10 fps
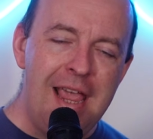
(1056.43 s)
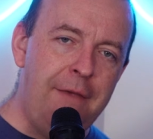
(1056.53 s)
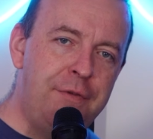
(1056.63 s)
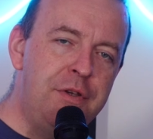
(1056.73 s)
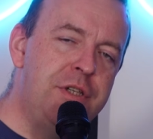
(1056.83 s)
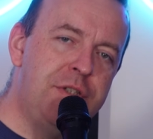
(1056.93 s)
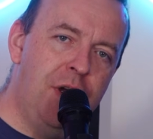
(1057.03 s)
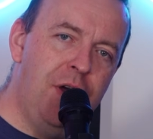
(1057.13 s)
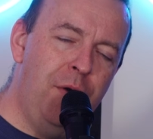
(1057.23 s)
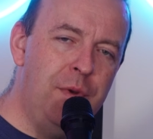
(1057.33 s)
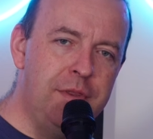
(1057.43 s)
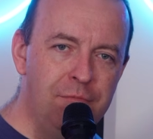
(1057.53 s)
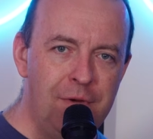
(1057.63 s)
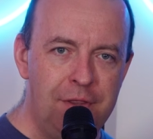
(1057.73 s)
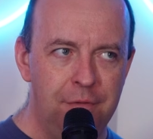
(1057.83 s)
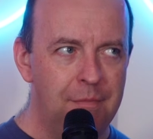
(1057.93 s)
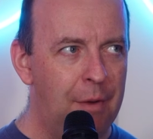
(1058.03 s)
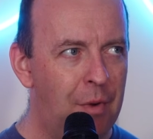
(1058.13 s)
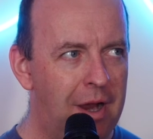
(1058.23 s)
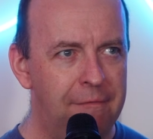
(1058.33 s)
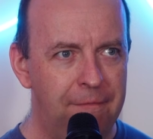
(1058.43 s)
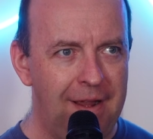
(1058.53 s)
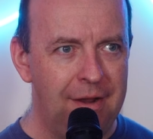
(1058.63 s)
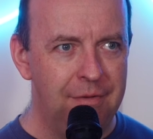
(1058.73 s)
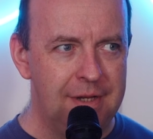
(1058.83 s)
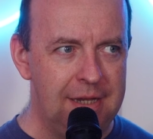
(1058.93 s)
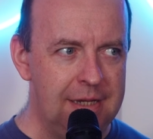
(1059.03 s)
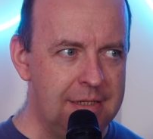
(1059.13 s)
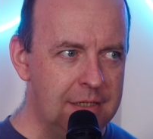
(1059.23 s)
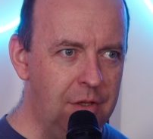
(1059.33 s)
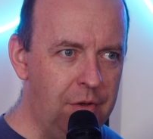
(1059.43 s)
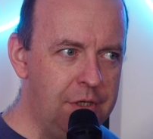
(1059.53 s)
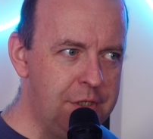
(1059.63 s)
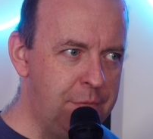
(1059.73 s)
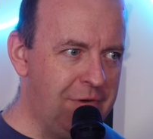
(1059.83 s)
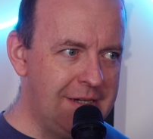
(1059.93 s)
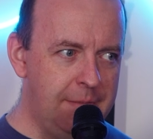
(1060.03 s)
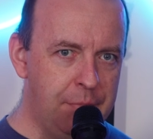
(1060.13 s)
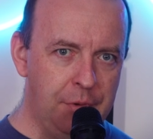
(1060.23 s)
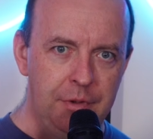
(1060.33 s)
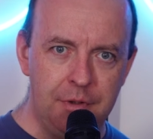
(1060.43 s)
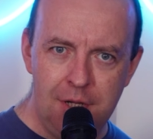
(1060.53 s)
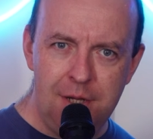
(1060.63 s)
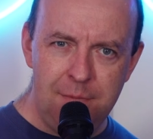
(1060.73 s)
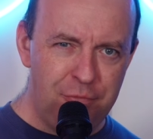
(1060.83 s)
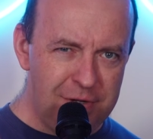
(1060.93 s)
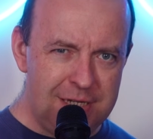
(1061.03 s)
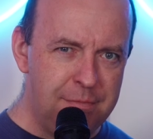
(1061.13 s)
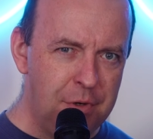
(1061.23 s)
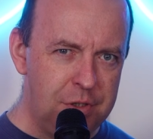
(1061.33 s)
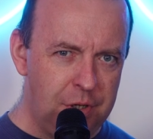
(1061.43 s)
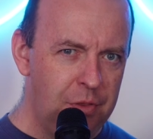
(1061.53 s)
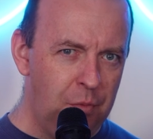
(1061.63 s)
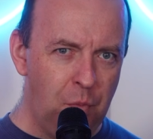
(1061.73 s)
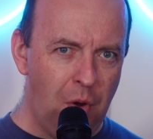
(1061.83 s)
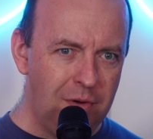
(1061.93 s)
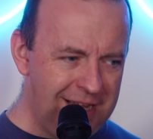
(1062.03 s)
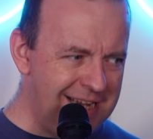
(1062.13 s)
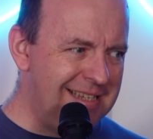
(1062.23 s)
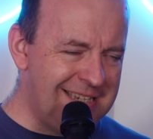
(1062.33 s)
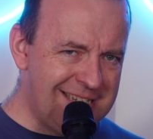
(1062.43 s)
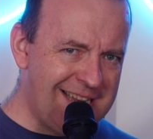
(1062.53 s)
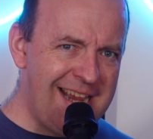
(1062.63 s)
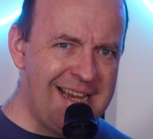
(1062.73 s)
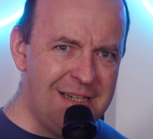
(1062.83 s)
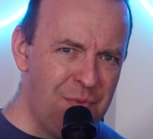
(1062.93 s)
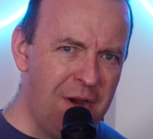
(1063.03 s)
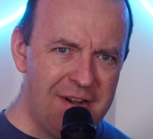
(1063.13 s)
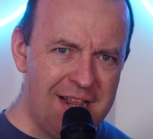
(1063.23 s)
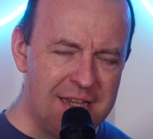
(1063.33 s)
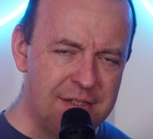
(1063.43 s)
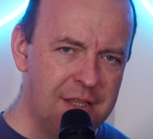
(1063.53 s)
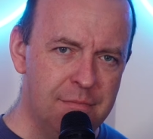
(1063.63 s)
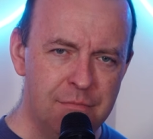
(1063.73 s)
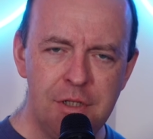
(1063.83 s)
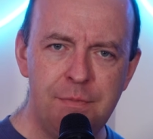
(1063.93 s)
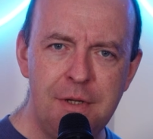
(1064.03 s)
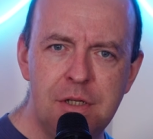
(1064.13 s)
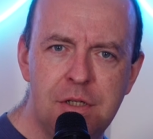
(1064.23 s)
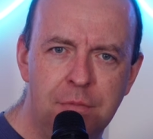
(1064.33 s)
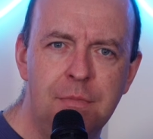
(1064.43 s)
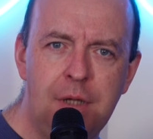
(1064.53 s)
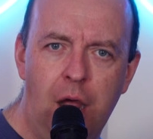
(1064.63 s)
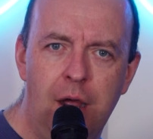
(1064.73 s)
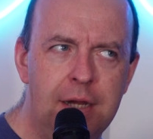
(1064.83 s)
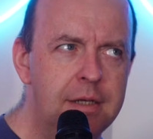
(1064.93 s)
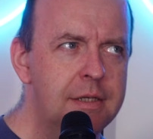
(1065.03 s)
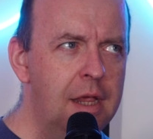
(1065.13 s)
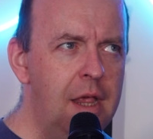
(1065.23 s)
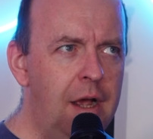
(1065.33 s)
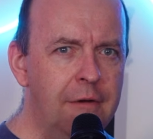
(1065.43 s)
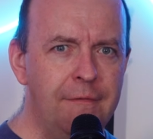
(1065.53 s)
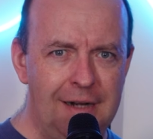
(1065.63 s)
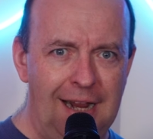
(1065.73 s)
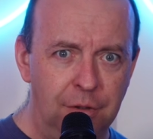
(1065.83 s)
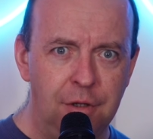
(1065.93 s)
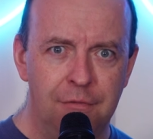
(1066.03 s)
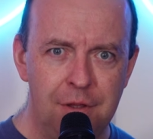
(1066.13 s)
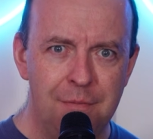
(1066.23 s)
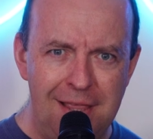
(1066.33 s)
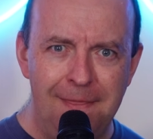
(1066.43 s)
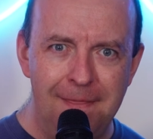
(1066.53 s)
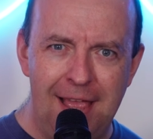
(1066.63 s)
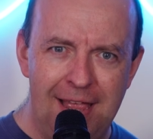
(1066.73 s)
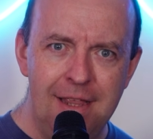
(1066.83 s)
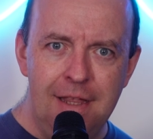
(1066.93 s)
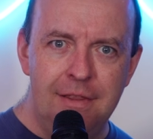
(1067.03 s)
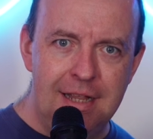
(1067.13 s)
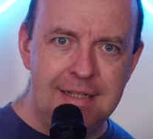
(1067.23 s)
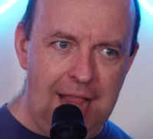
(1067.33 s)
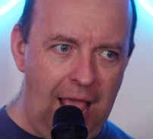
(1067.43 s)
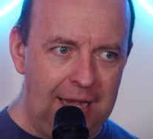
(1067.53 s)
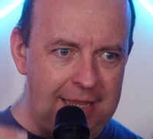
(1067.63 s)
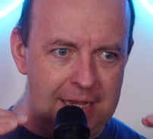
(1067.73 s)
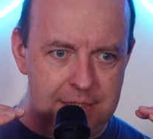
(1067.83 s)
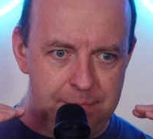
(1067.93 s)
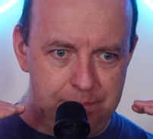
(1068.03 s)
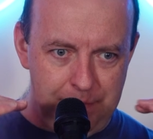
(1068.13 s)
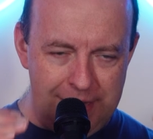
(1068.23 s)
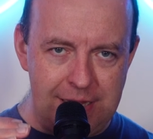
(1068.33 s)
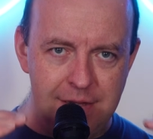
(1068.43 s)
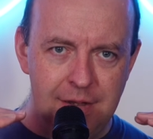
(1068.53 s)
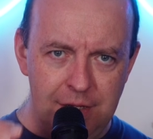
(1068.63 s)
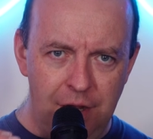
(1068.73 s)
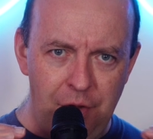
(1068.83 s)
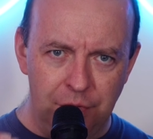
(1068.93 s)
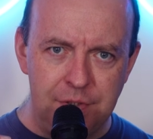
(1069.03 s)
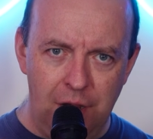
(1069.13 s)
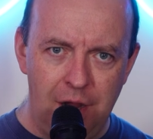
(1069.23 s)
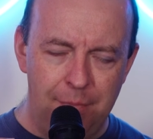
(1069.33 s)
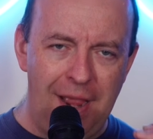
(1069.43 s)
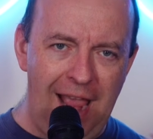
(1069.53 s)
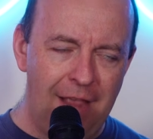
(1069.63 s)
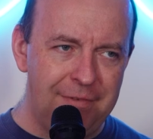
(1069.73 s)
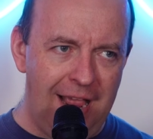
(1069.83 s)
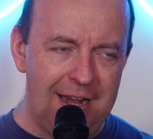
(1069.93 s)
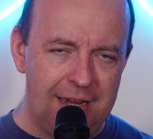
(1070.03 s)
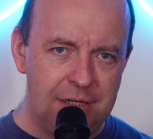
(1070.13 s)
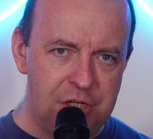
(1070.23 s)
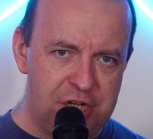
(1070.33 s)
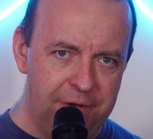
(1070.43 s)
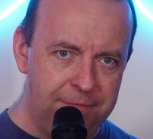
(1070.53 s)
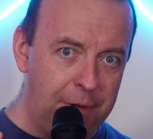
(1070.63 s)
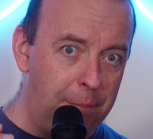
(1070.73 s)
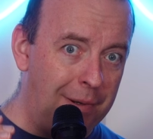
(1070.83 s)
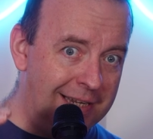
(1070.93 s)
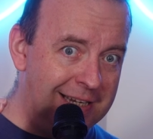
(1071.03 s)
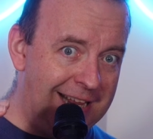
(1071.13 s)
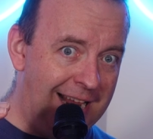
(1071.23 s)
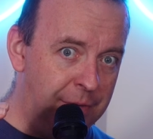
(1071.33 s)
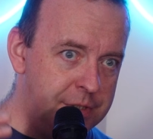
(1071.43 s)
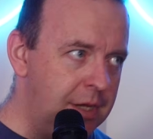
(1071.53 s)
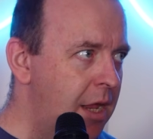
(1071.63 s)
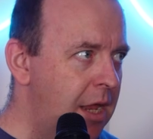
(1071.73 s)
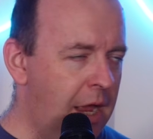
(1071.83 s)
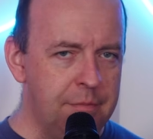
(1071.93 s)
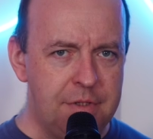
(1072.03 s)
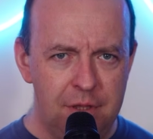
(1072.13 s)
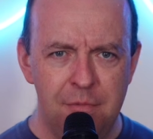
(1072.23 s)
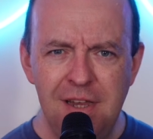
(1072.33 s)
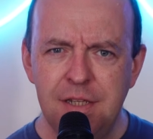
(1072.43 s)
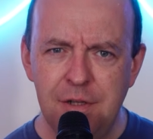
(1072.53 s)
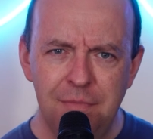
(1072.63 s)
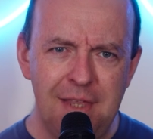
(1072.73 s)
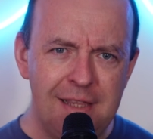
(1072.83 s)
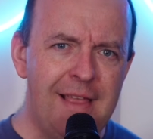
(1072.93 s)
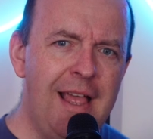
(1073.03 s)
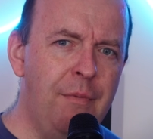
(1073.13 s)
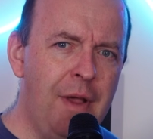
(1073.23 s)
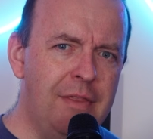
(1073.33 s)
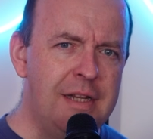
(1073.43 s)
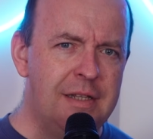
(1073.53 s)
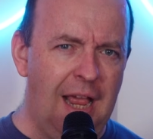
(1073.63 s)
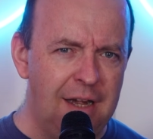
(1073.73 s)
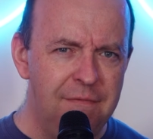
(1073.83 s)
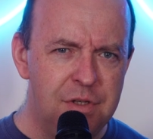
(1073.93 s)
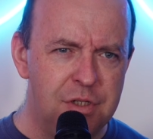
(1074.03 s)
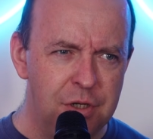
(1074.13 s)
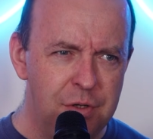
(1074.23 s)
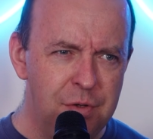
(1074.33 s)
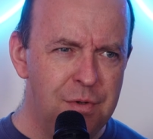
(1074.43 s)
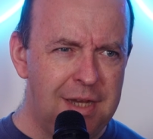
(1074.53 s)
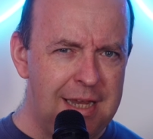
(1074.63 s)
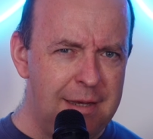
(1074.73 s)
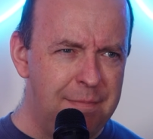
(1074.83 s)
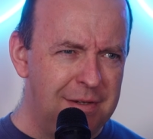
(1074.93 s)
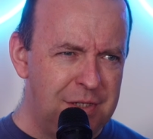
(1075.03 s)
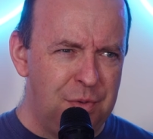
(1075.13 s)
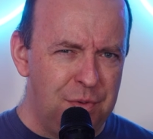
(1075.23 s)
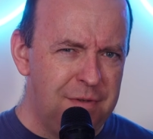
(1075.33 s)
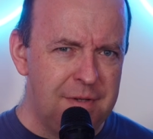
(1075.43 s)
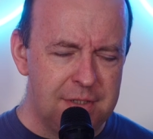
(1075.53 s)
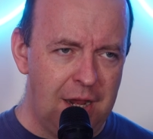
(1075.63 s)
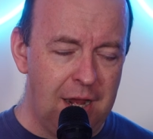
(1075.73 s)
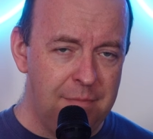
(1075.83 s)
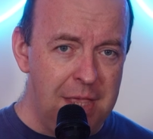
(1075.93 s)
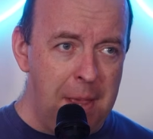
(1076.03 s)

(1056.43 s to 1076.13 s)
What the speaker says: If you start with the rhythm, what I've found is as long as you press the button pretty much on the 1, it stays where it is. So there must be some kind of algorithm in there that it's telling it to be on time. I haven't had it shift completely out. So there is something there where they kind of do keep sort of to time.